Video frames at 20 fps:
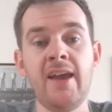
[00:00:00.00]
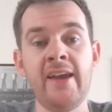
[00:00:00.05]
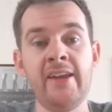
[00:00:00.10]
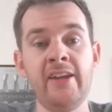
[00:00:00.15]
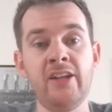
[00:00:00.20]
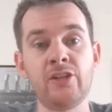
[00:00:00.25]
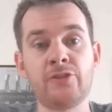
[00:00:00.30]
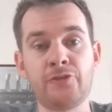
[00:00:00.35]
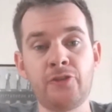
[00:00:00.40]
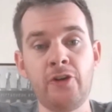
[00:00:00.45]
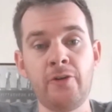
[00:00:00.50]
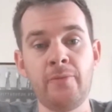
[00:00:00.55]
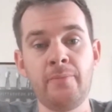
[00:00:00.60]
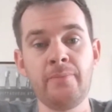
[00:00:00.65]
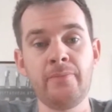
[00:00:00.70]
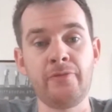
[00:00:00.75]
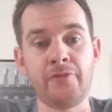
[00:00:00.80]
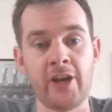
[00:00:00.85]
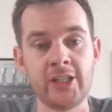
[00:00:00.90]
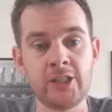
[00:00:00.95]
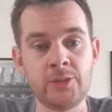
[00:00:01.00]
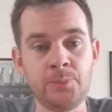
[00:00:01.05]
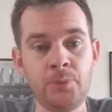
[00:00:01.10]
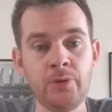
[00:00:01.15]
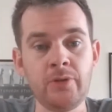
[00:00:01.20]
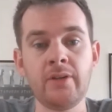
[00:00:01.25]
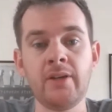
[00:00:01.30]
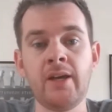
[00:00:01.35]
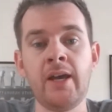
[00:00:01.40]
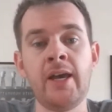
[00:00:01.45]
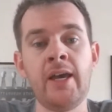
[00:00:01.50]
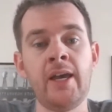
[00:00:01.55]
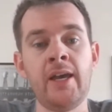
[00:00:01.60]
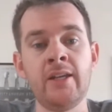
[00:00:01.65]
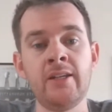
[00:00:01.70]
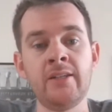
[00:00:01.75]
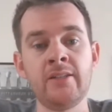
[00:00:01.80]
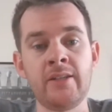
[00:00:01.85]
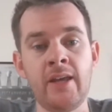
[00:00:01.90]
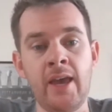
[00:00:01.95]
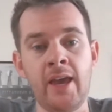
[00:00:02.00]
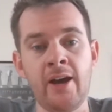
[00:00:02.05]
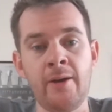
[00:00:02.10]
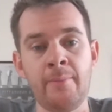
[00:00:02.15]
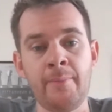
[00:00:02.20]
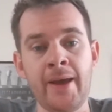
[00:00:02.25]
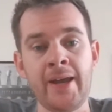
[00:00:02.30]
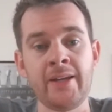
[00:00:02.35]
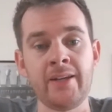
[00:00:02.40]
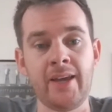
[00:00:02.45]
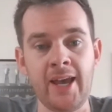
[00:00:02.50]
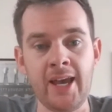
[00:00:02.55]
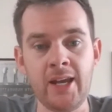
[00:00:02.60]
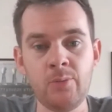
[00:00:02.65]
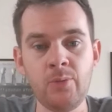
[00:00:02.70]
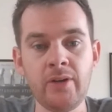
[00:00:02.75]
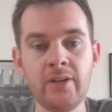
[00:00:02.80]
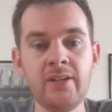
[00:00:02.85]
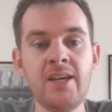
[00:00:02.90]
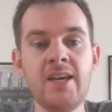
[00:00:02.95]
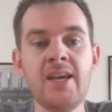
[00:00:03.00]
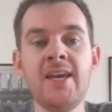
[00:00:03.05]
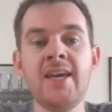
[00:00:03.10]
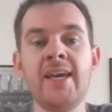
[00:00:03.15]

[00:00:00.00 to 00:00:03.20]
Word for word: and it's from Facebook and our mate Edwin.